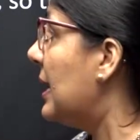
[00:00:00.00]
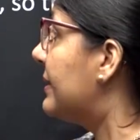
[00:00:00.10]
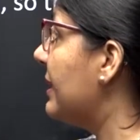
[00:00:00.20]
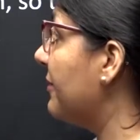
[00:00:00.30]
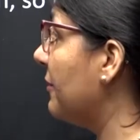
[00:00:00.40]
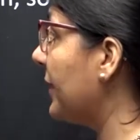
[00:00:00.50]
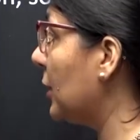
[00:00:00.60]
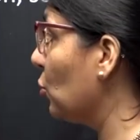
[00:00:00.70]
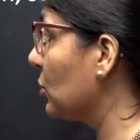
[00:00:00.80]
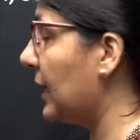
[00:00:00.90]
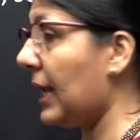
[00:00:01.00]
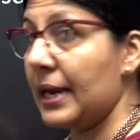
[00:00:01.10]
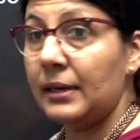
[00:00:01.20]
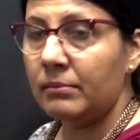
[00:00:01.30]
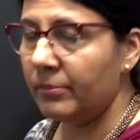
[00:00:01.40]
They were afraid to the
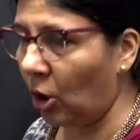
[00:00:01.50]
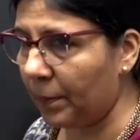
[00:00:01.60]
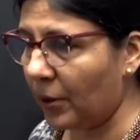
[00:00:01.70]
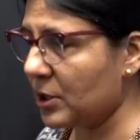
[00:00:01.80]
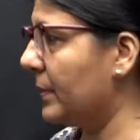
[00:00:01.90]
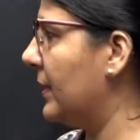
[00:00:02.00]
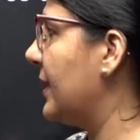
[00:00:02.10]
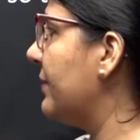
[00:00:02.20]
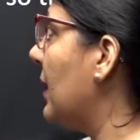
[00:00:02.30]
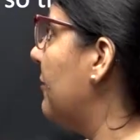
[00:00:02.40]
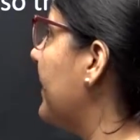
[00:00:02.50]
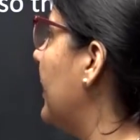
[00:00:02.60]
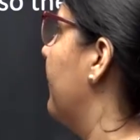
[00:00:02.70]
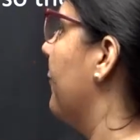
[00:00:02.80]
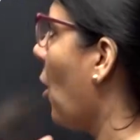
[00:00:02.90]
lion, not possible. They were
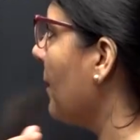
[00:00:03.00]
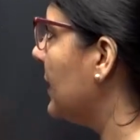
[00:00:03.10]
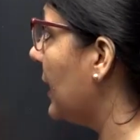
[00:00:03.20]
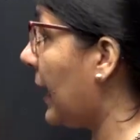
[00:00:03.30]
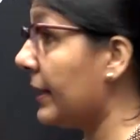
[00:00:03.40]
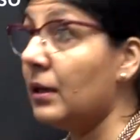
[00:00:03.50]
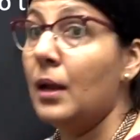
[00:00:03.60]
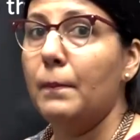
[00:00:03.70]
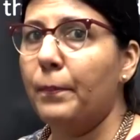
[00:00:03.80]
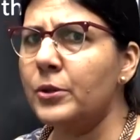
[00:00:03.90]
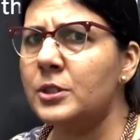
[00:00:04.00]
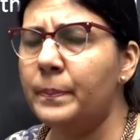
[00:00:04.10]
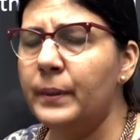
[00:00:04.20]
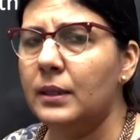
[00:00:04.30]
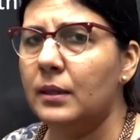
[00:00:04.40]
afraid from the lion,
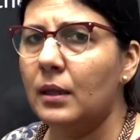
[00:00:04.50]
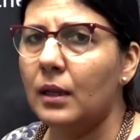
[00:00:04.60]
possible.